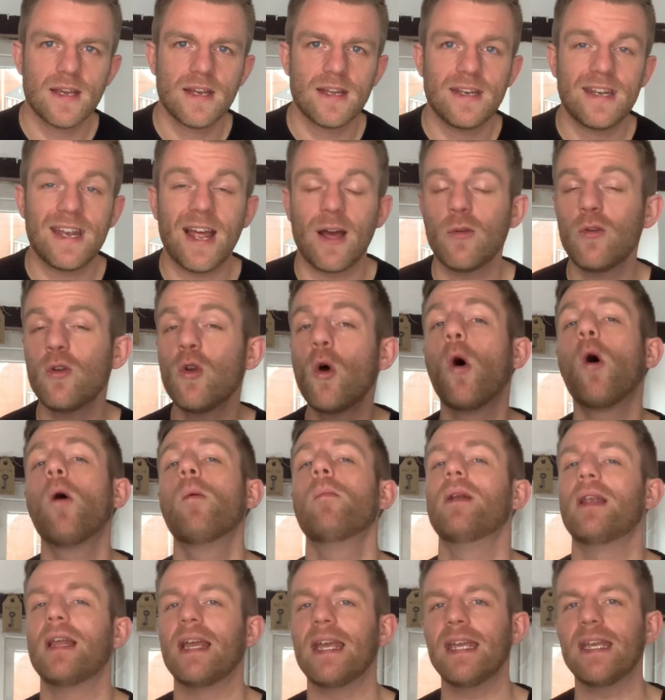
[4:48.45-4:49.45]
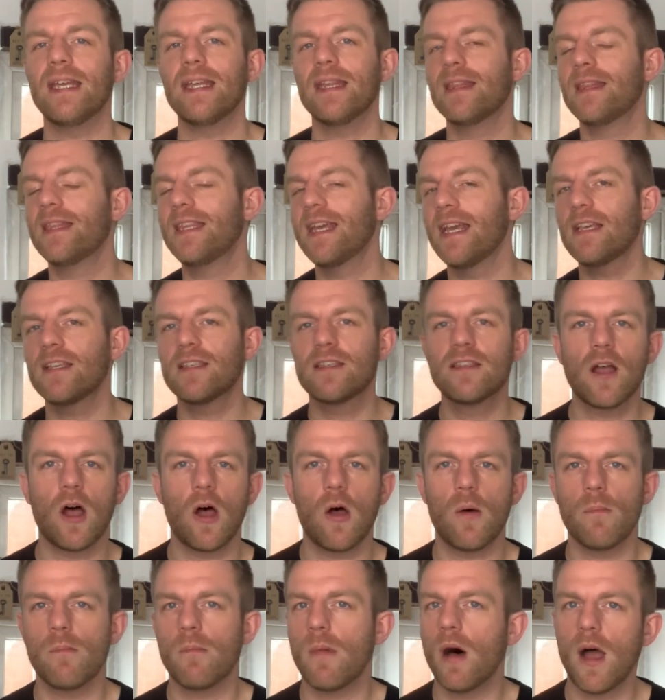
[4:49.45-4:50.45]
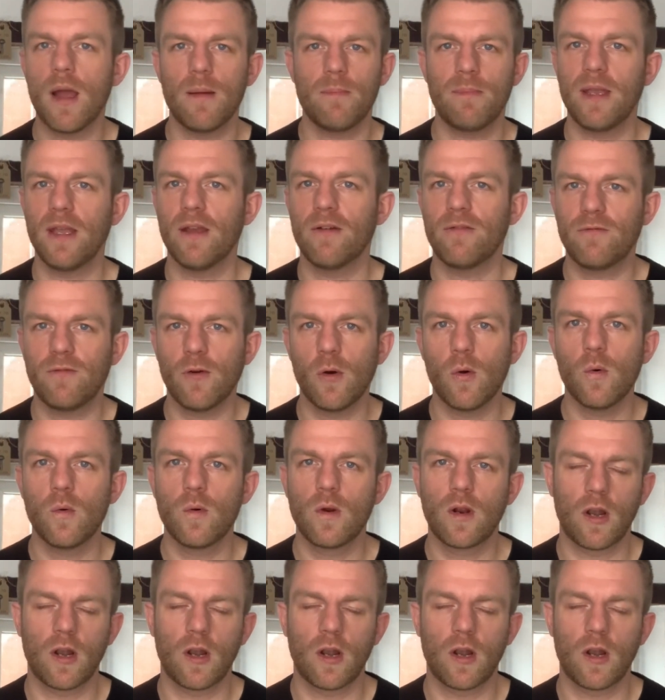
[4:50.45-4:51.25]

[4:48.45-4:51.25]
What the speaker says: Now, normally, this might be a full